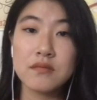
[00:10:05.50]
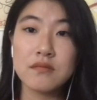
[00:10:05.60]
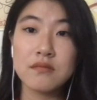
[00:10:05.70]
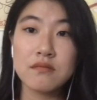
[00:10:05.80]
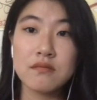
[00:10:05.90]

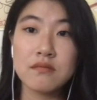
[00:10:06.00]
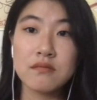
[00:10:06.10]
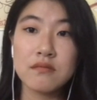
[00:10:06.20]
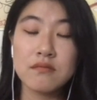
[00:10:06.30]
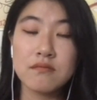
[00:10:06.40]

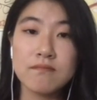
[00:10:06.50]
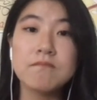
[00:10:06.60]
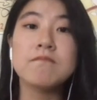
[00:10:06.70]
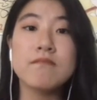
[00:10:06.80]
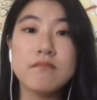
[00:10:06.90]

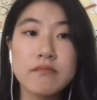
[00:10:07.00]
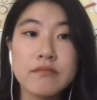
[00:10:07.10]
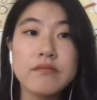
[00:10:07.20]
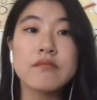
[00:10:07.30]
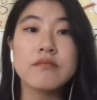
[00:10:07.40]

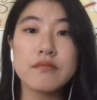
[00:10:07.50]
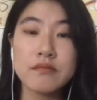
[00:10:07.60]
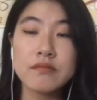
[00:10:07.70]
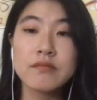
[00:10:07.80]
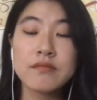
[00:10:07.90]

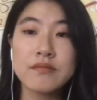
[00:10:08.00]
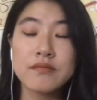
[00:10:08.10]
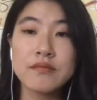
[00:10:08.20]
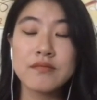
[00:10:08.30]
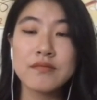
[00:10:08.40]

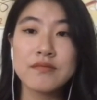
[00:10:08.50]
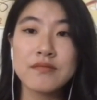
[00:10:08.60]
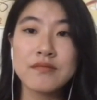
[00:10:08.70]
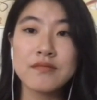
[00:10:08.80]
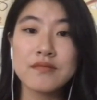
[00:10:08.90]

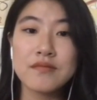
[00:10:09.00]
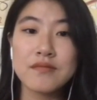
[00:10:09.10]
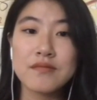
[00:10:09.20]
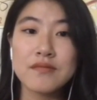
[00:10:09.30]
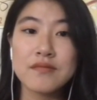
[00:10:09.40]

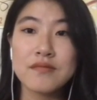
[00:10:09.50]
This person isn't speaking.